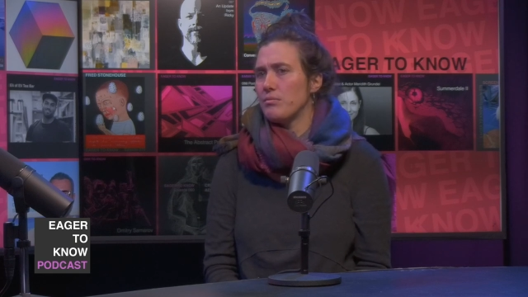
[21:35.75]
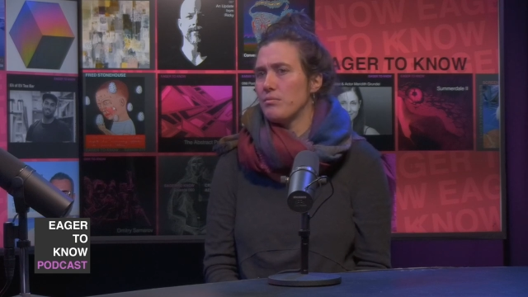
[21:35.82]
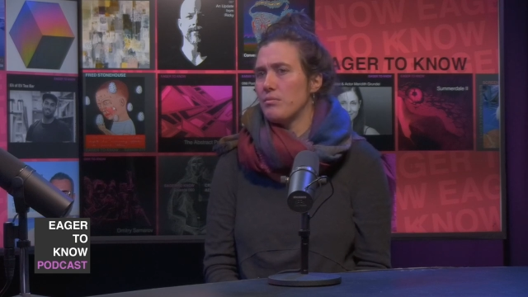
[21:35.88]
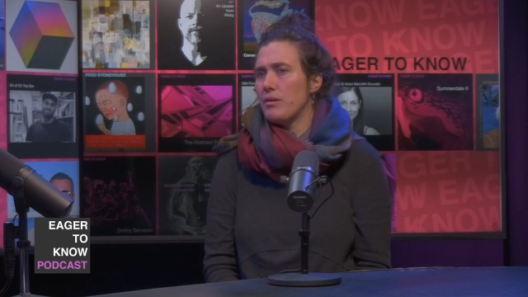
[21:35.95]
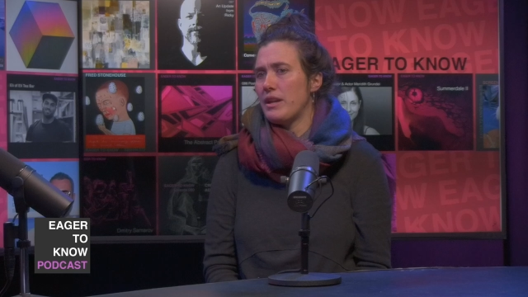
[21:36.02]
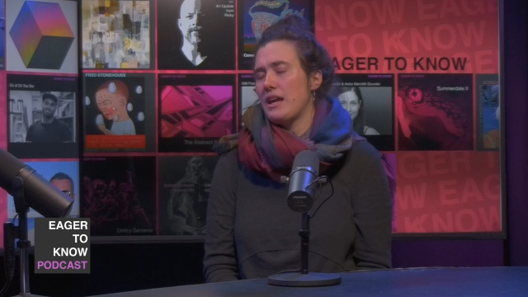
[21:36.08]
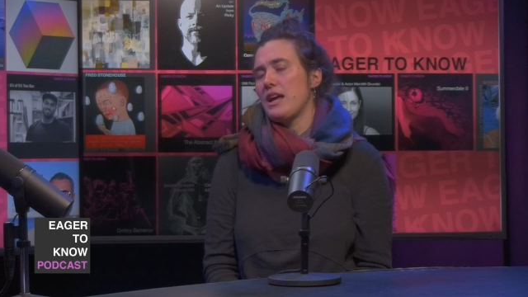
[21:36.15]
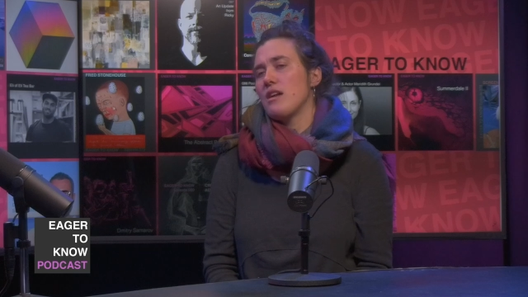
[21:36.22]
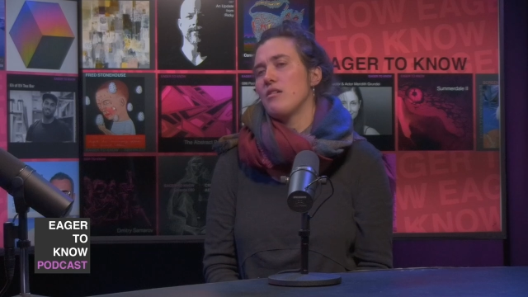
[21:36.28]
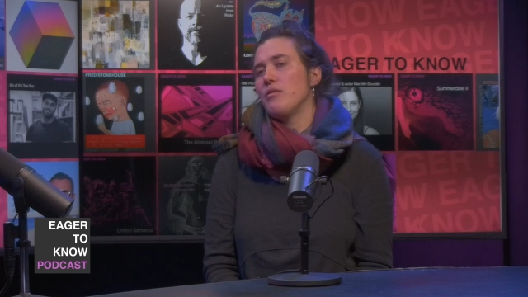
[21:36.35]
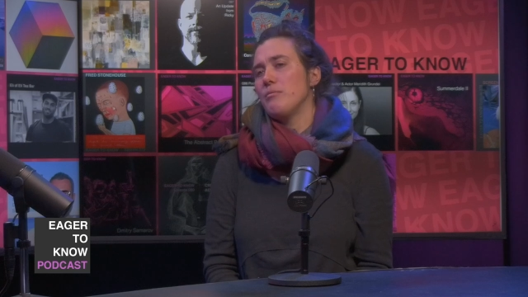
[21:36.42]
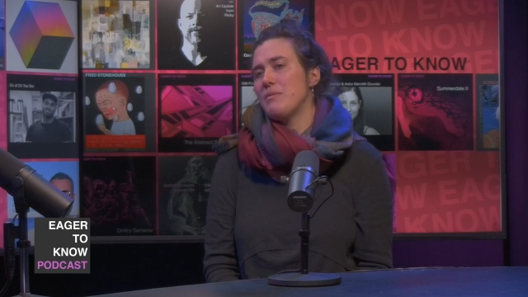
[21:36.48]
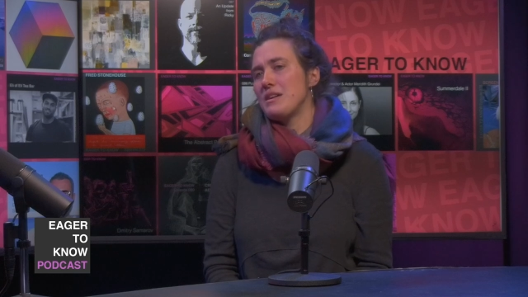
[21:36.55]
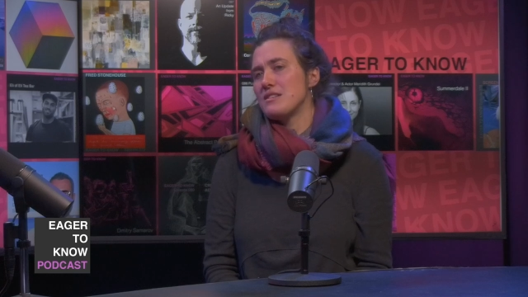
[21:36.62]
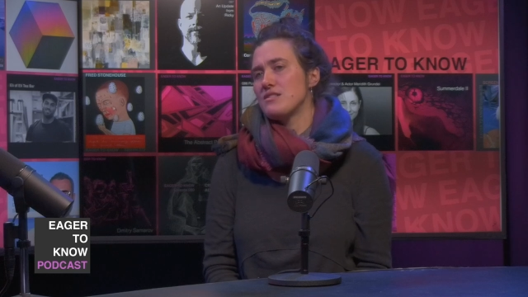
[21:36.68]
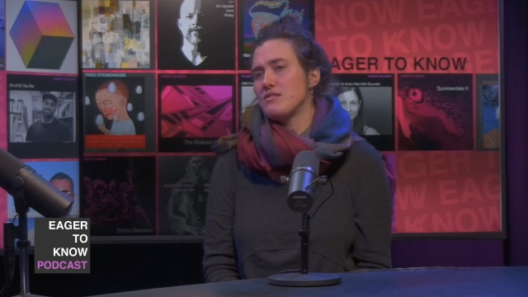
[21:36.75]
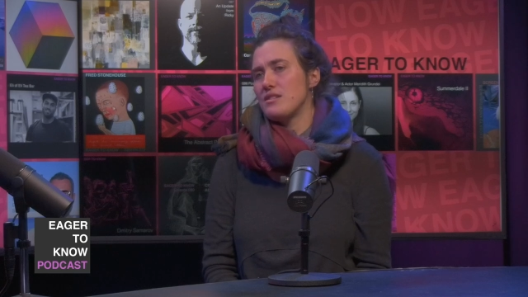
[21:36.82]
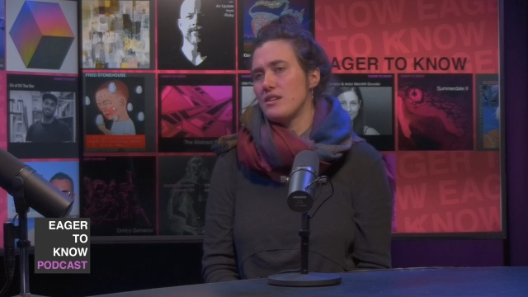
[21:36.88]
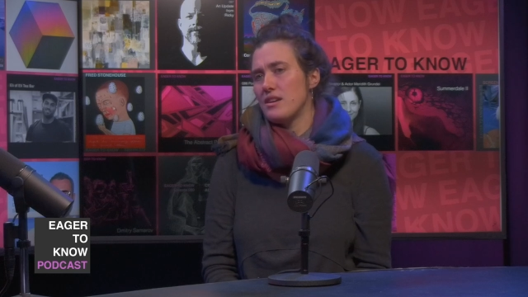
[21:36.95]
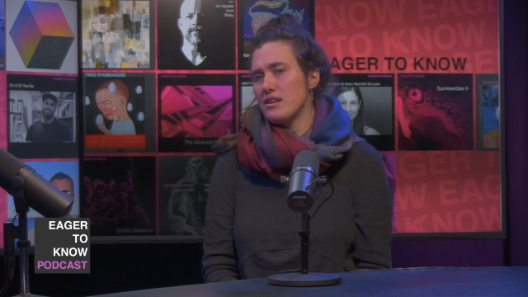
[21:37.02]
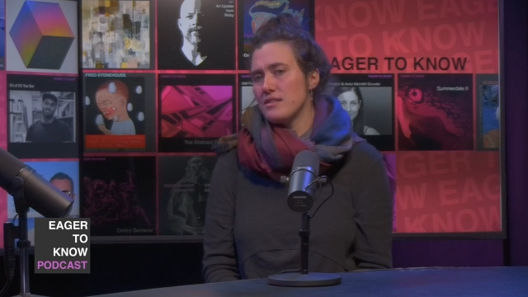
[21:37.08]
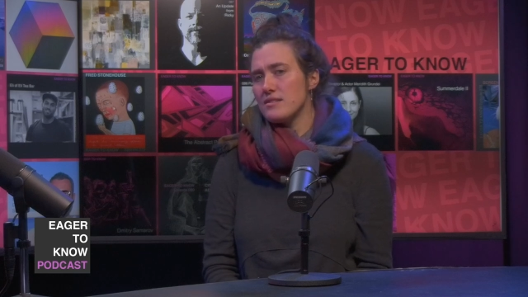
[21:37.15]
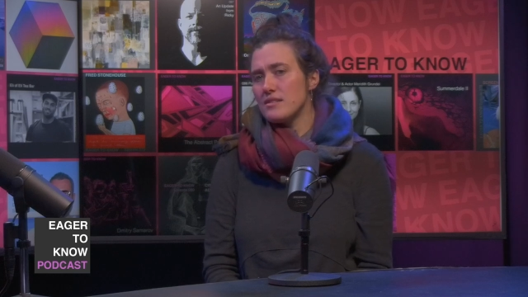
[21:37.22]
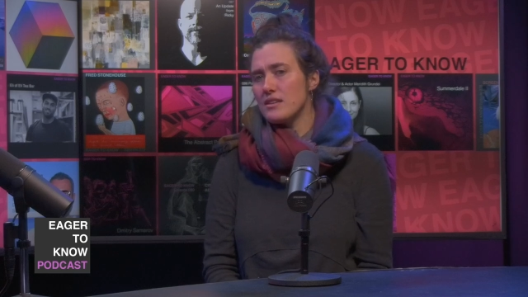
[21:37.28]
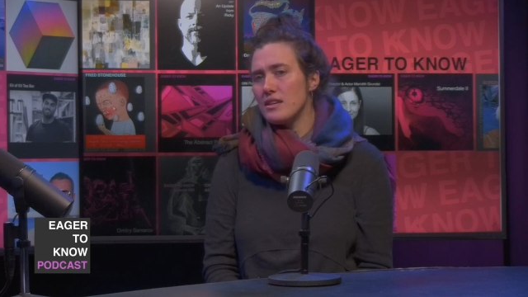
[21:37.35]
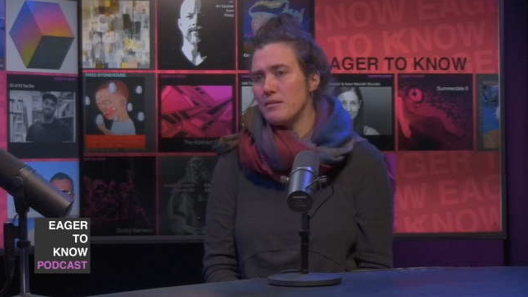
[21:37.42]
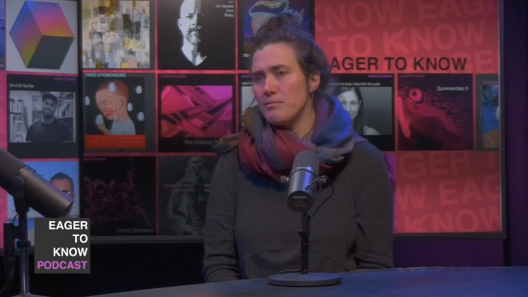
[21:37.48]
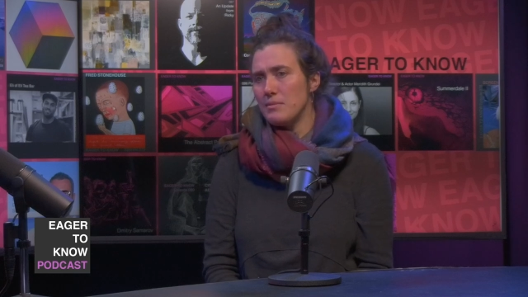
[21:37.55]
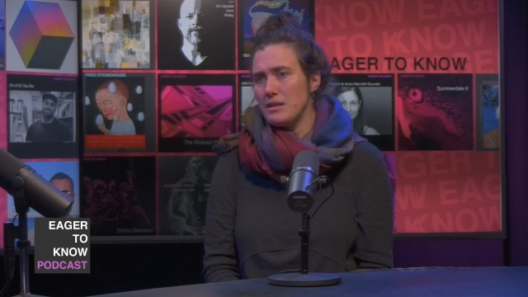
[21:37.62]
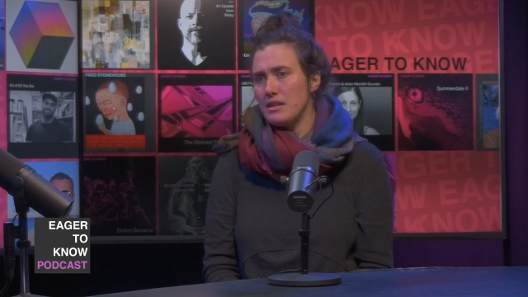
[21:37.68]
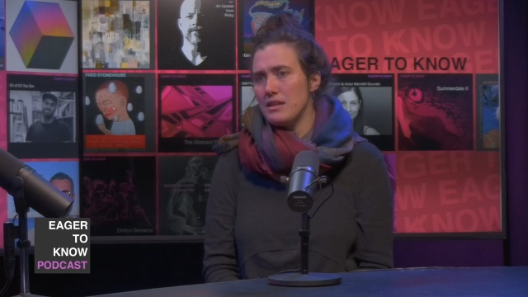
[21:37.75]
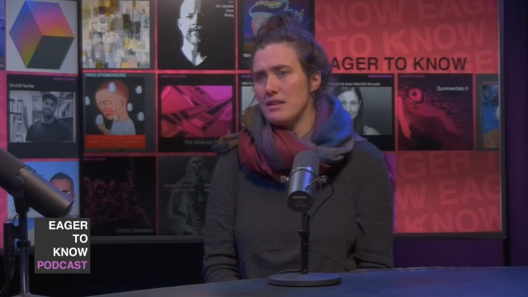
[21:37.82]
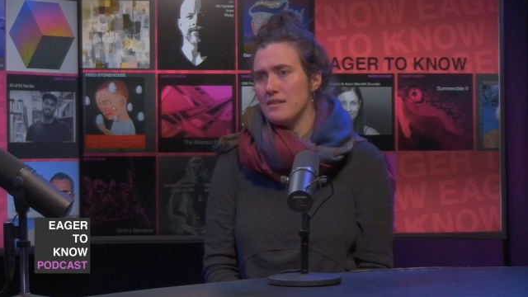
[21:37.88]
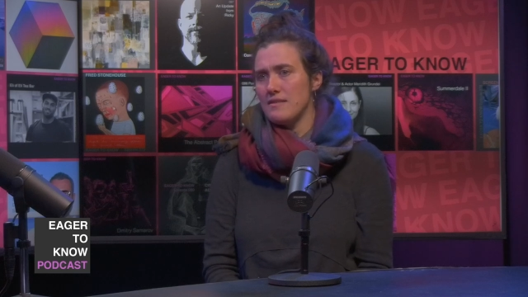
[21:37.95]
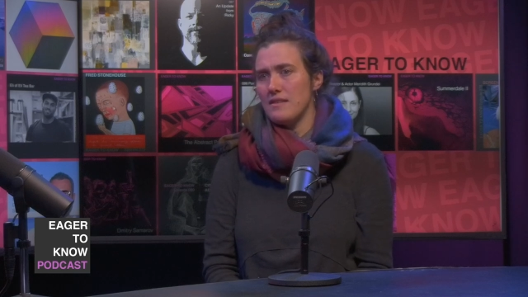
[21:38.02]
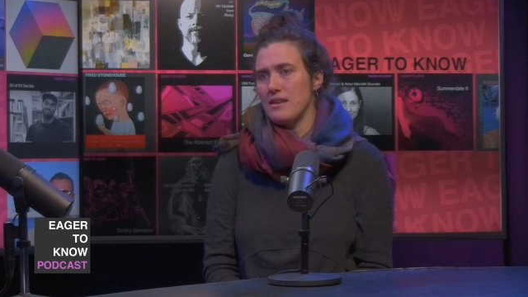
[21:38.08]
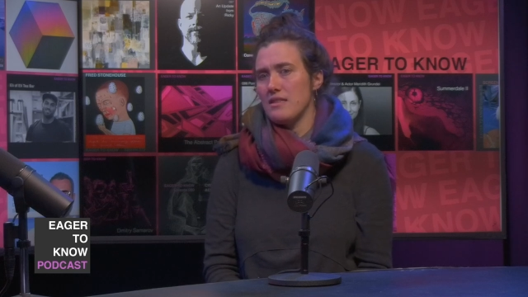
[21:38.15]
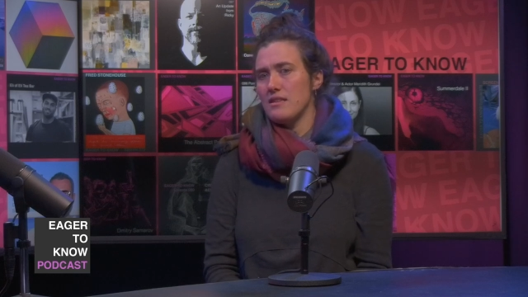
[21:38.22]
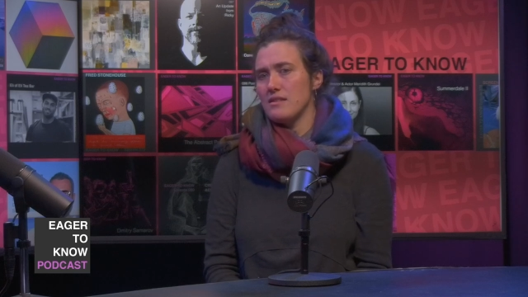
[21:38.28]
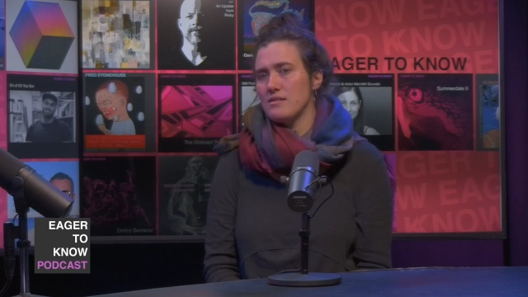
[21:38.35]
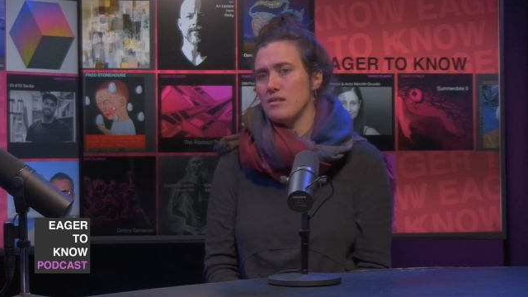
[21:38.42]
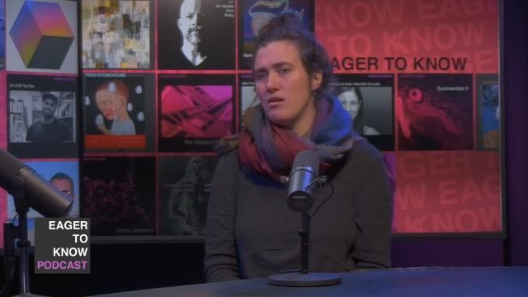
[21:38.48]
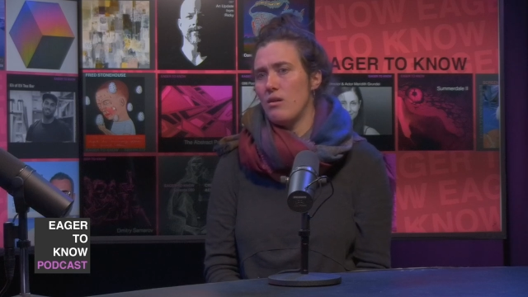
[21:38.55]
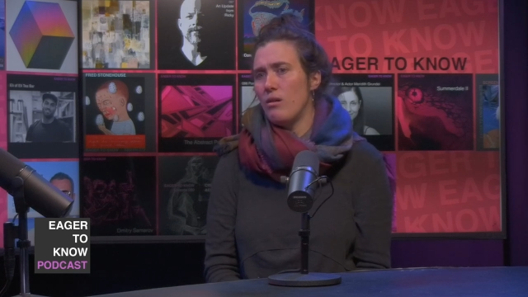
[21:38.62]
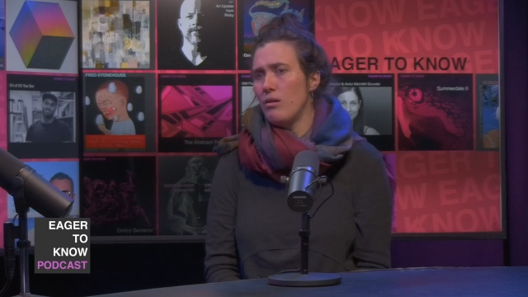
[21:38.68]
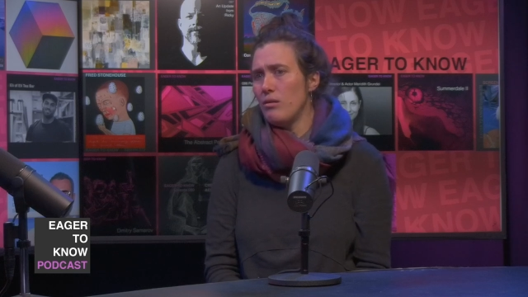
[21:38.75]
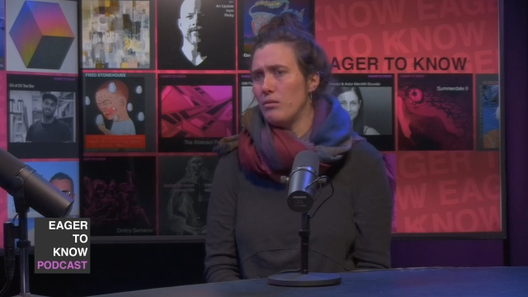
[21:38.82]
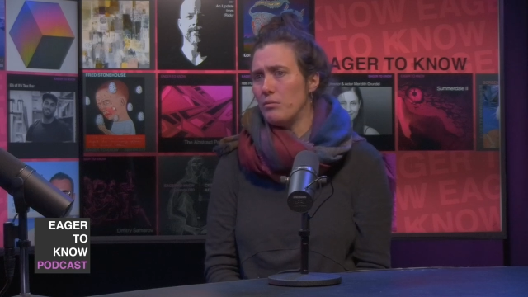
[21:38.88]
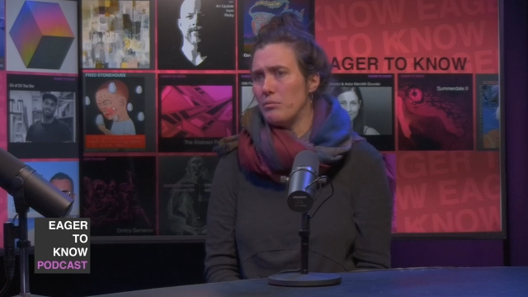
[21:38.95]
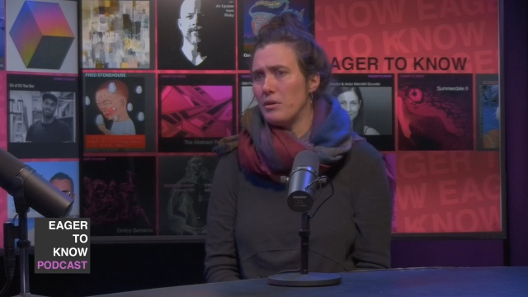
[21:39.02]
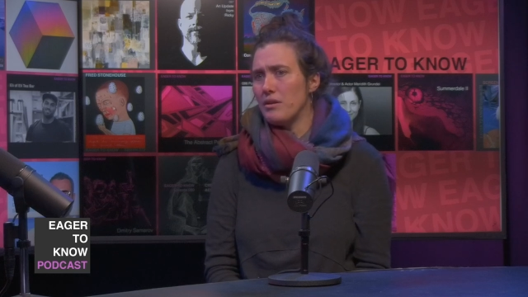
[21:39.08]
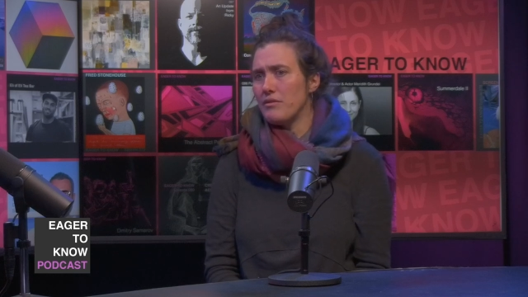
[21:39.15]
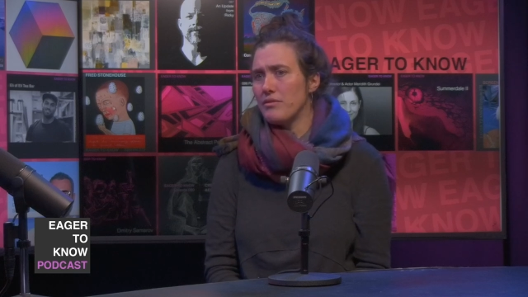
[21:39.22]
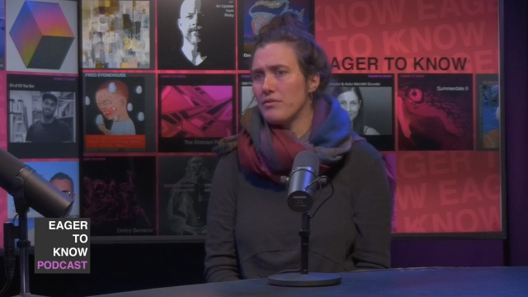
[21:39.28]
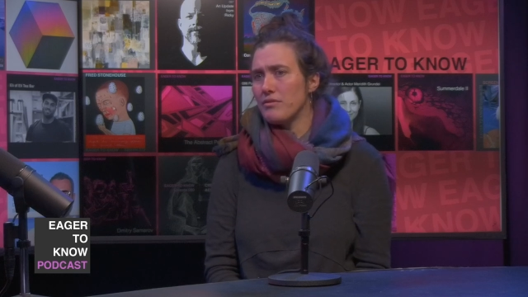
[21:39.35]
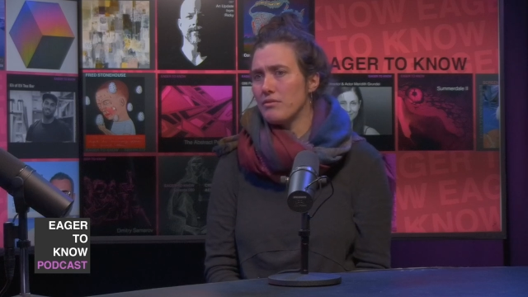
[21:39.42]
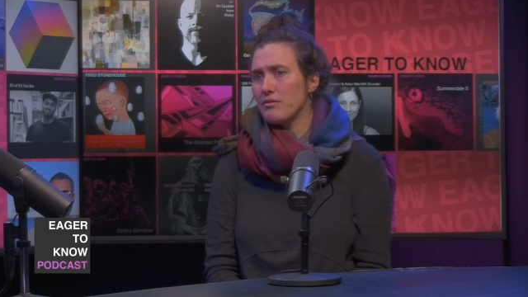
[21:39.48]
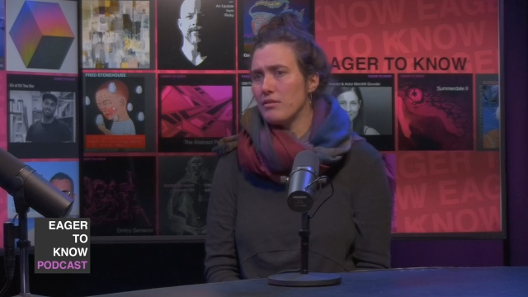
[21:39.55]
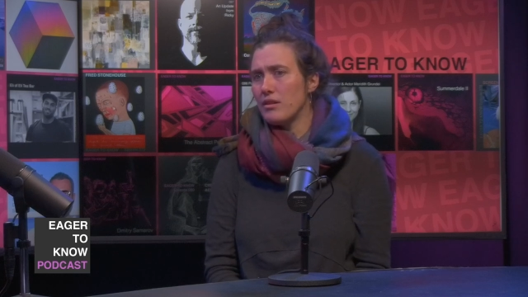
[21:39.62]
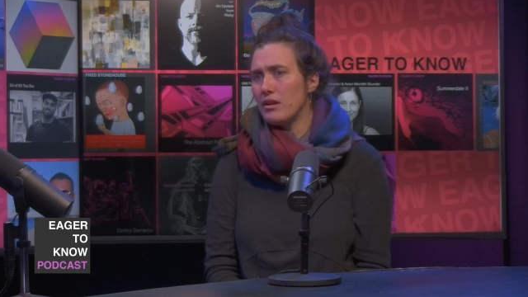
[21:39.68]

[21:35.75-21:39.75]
what I hope Main Street Arts can be is like this home of